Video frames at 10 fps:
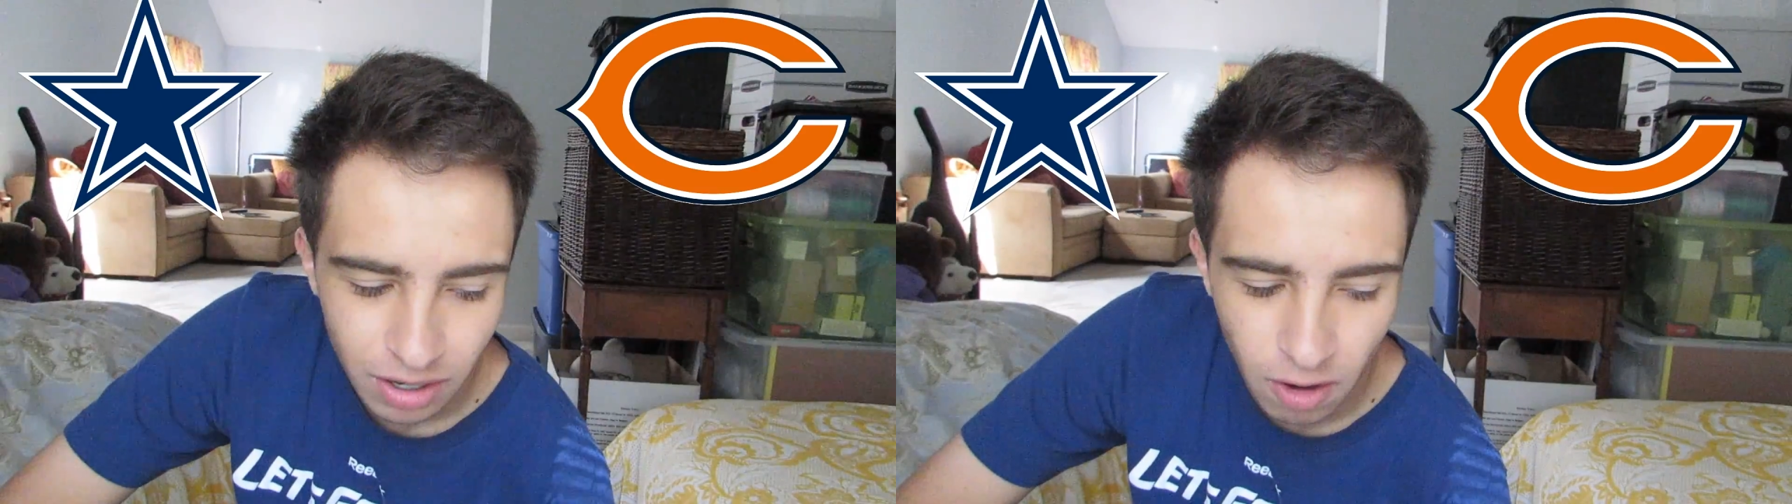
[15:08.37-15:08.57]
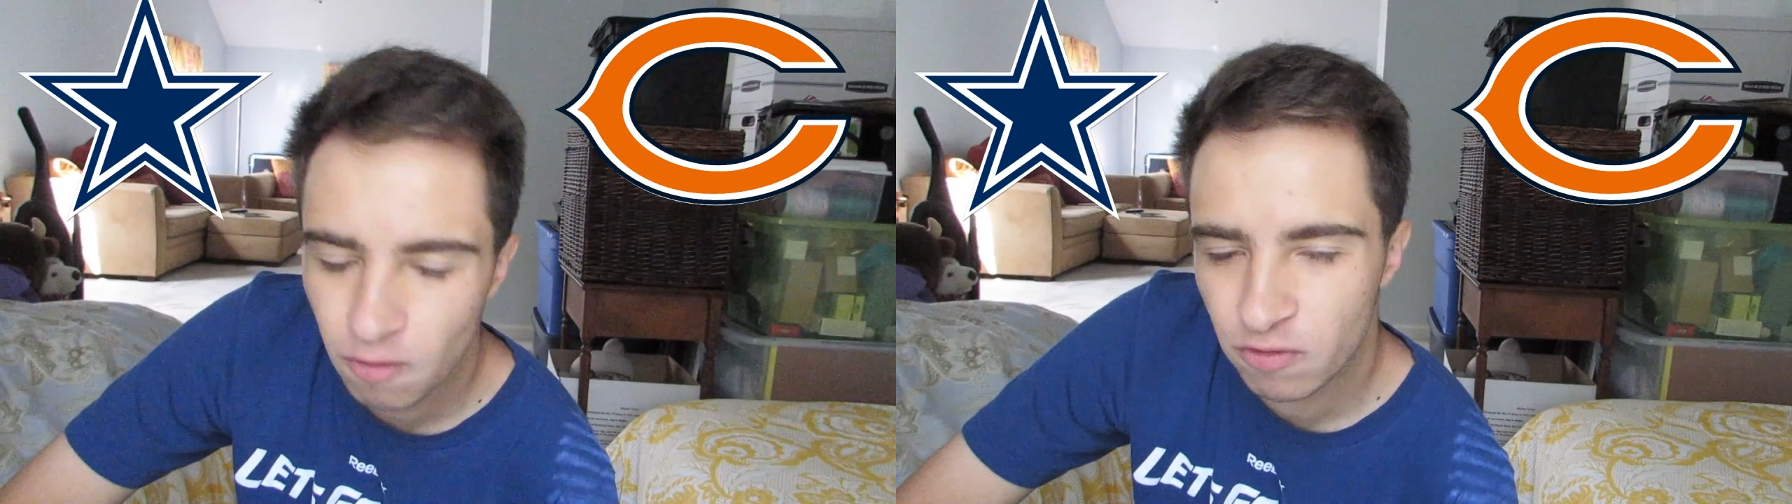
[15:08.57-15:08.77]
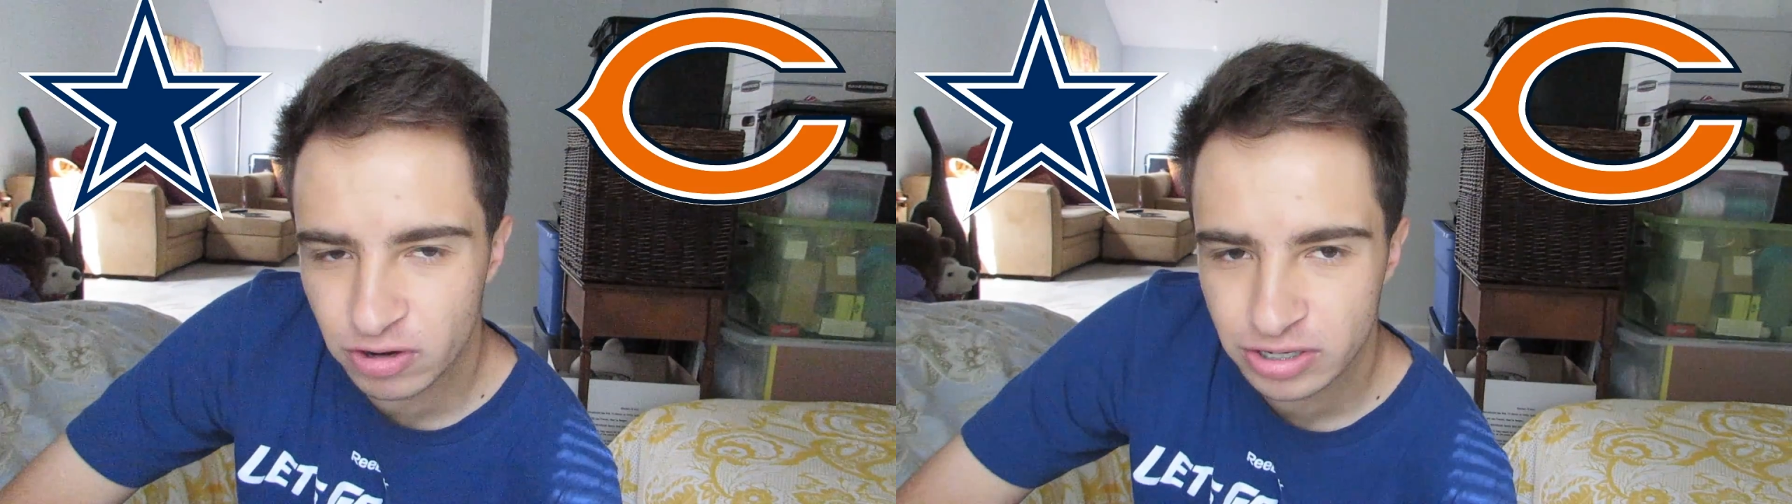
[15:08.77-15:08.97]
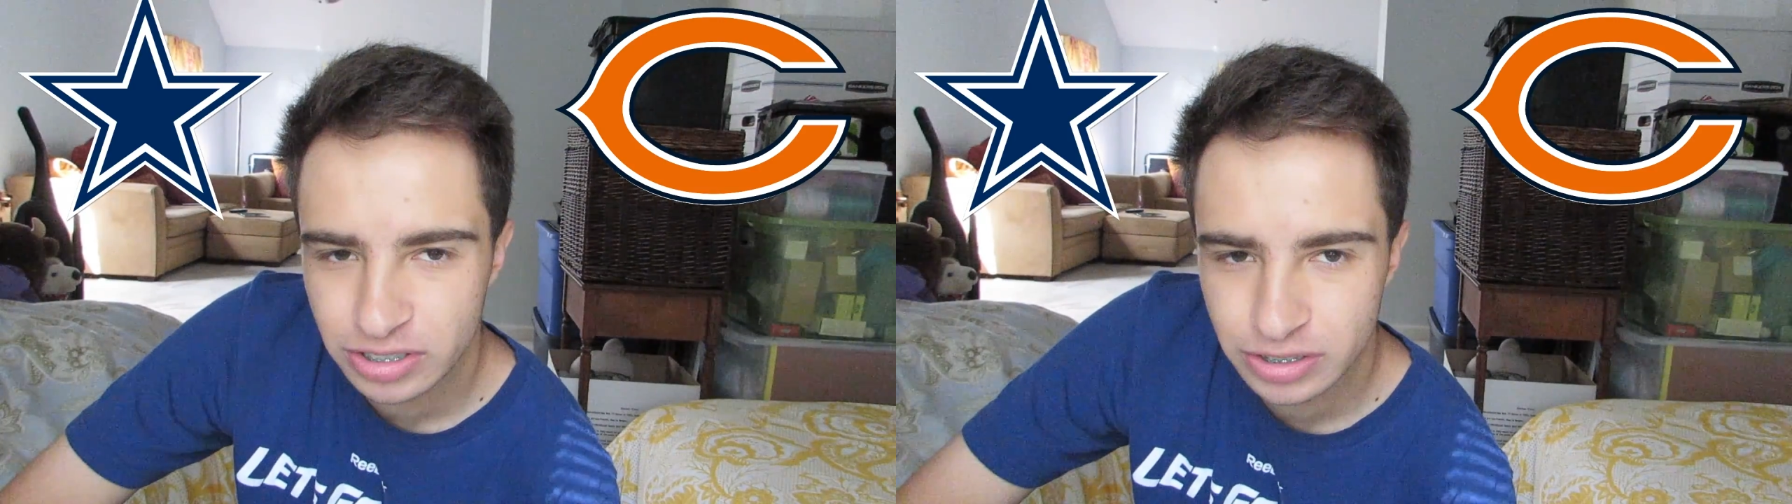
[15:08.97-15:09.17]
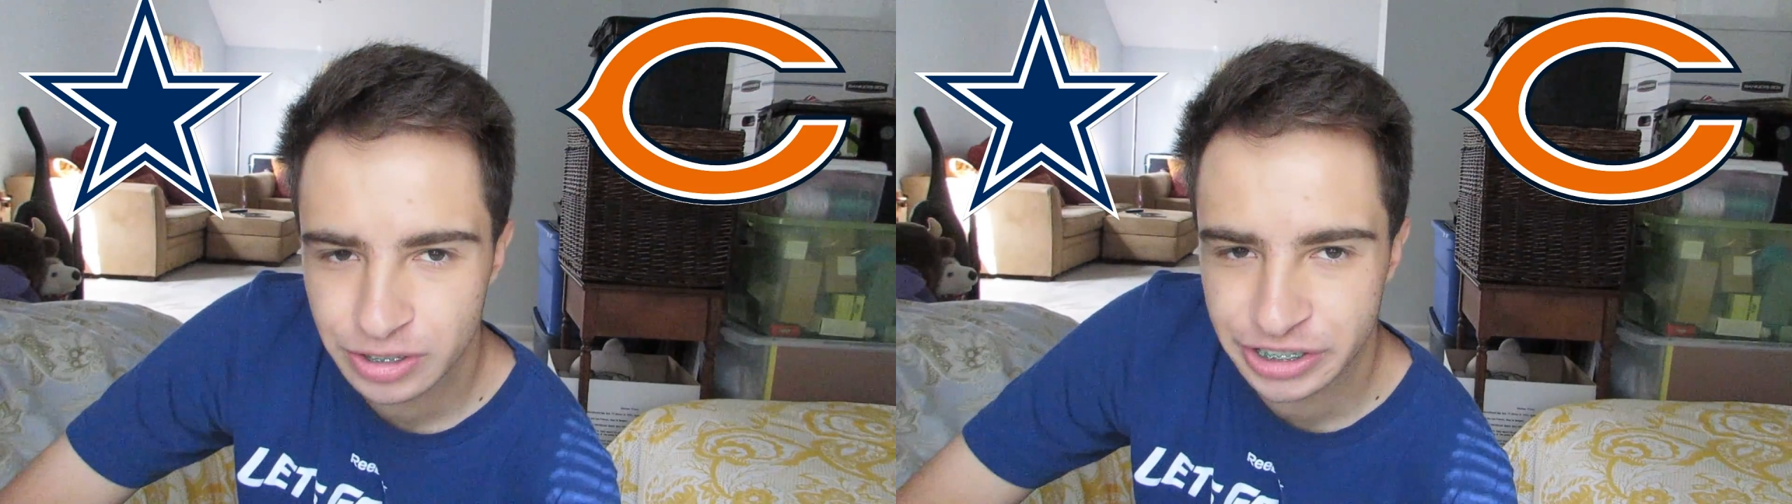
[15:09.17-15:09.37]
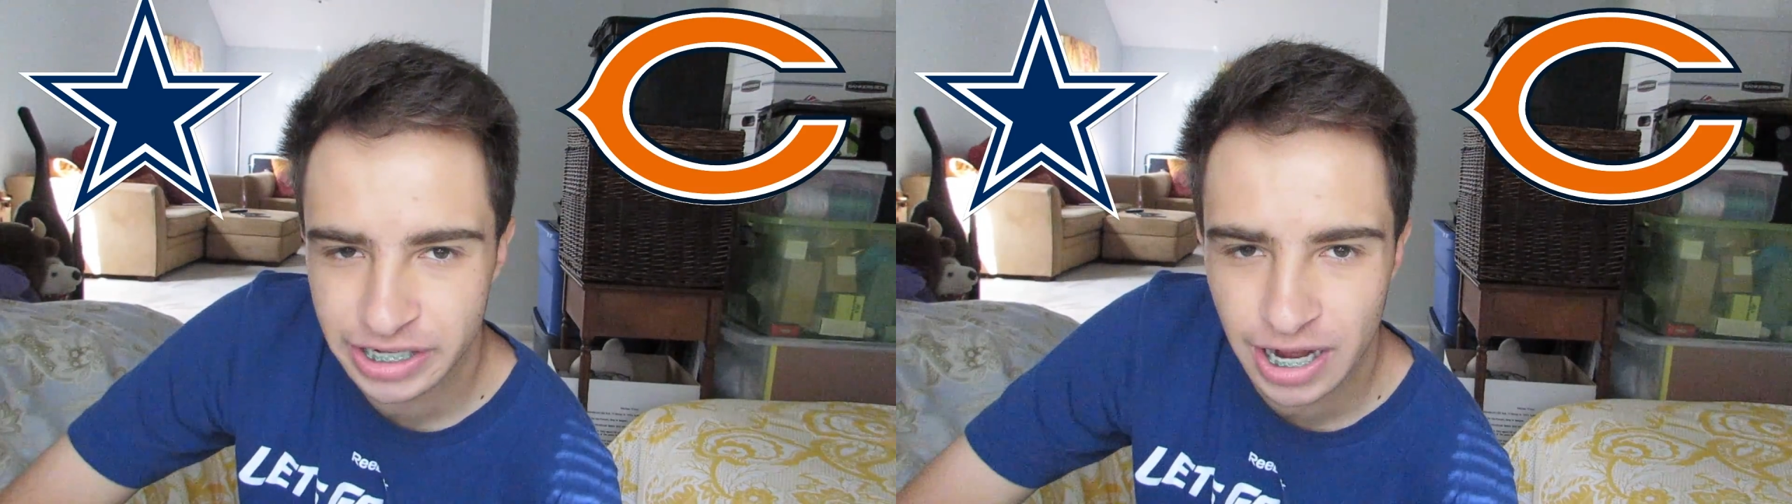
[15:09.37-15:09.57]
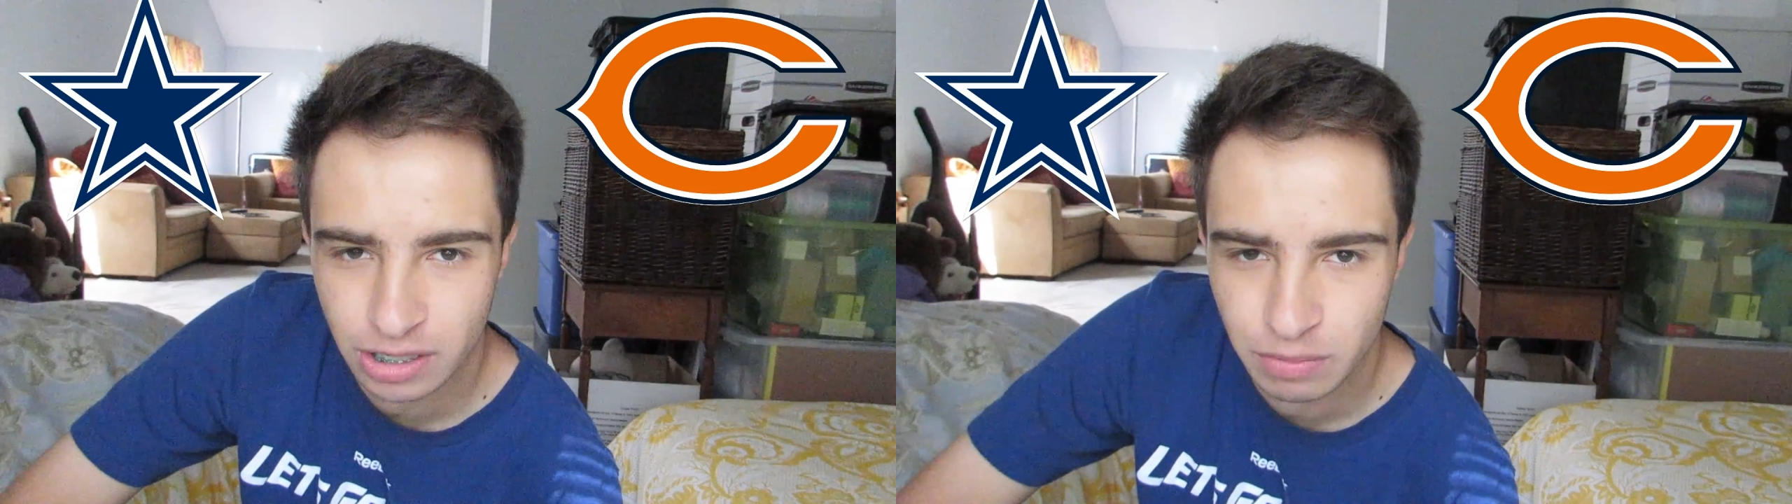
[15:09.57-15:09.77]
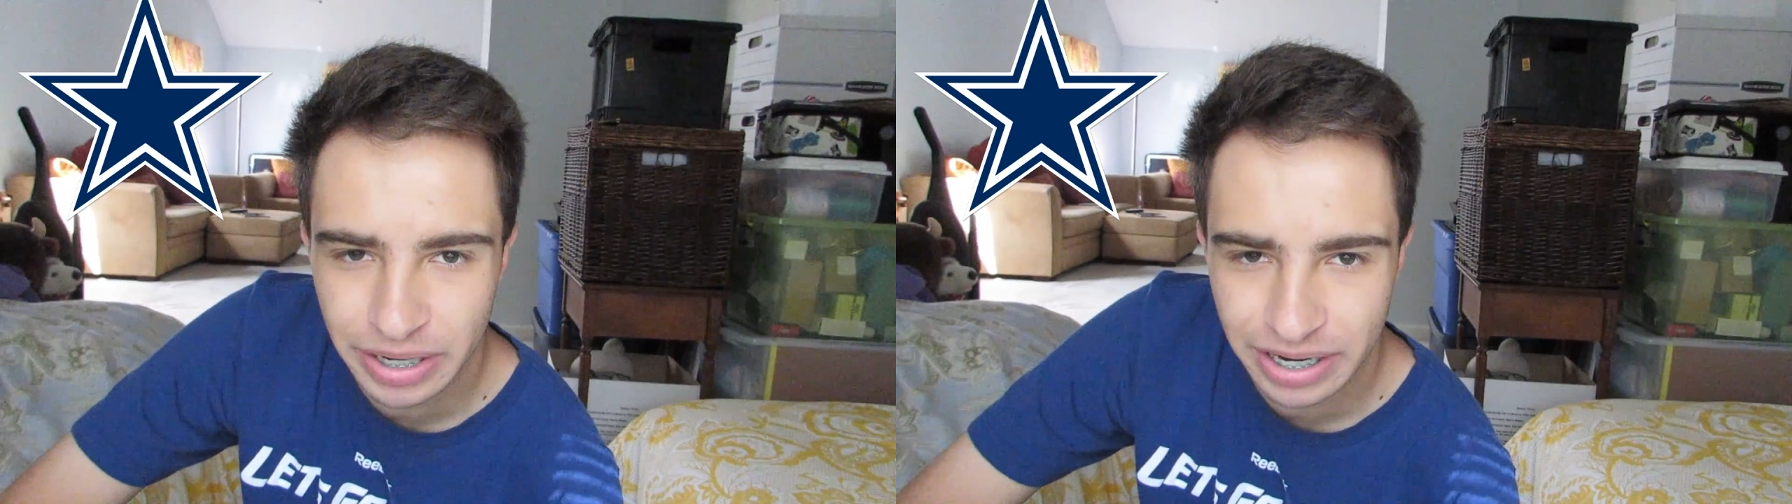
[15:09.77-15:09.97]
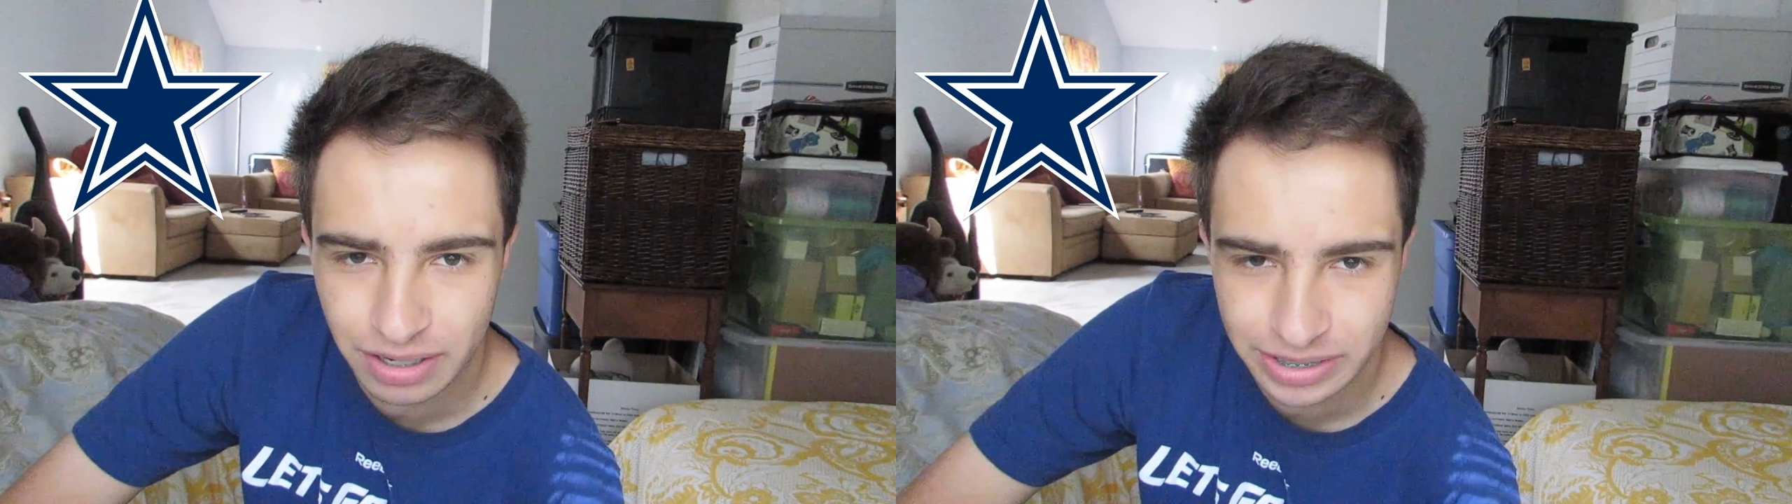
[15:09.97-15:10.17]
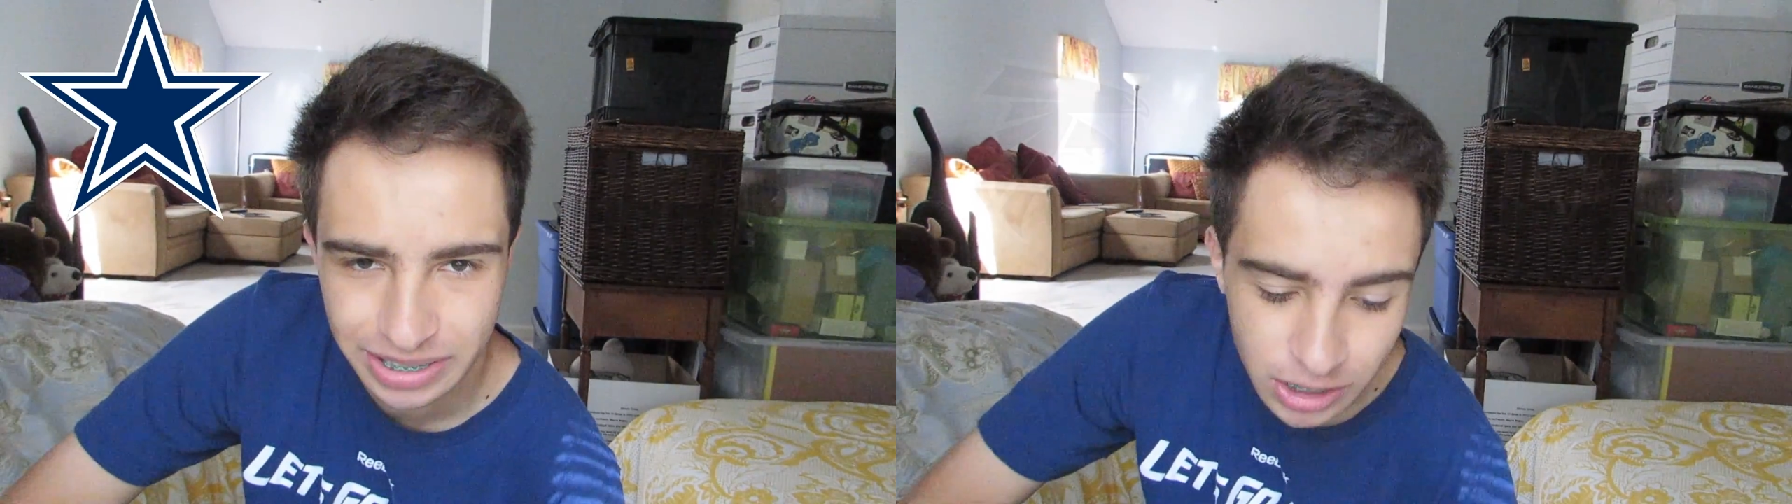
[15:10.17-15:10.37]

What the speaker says: over the Chicago Bears.